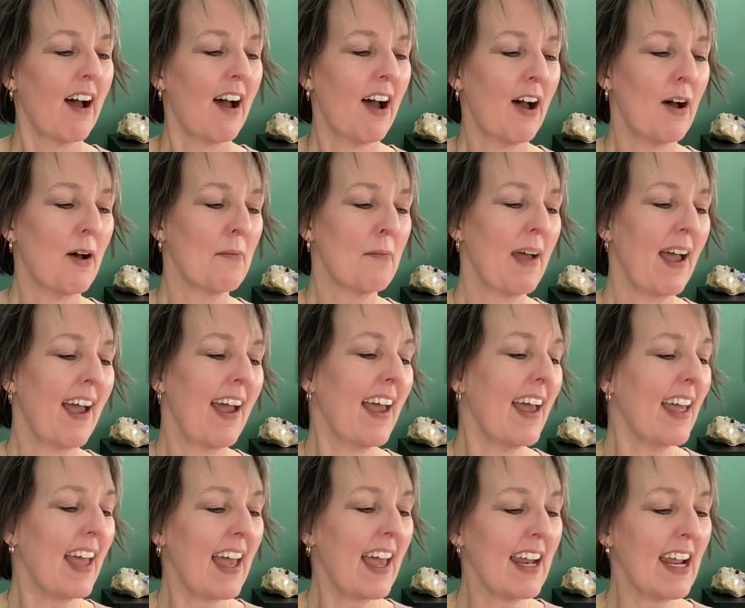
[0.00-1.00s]
And
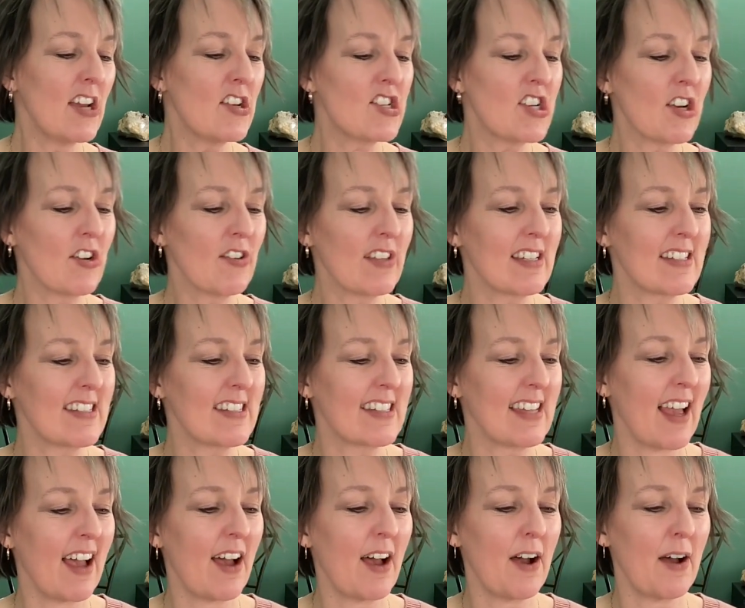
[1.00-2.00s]
I share this,
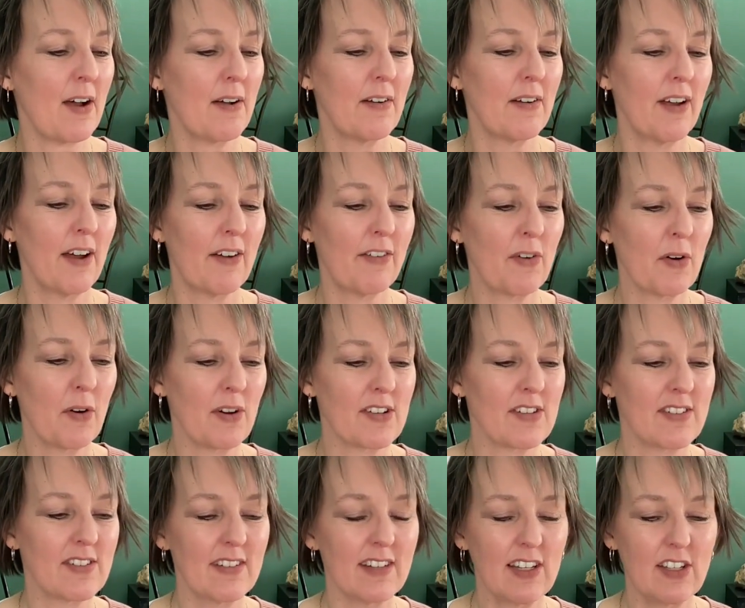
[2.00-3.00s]
of
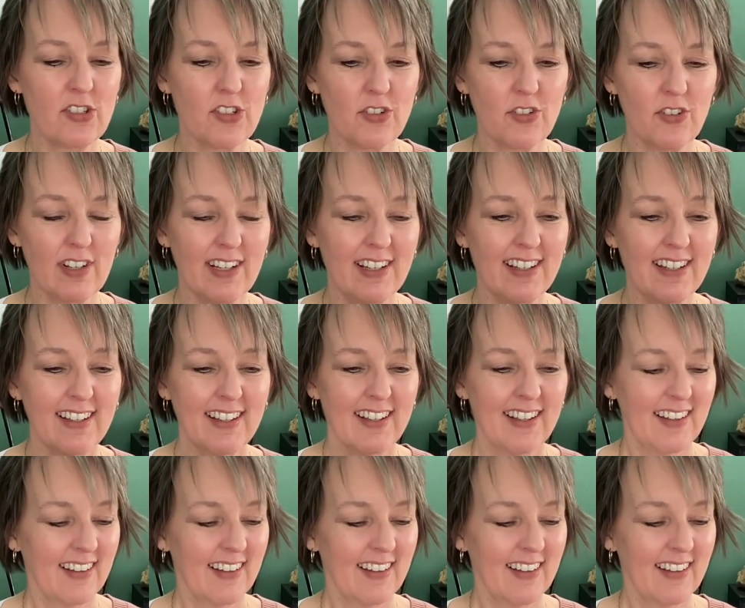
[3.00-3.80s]
course, history.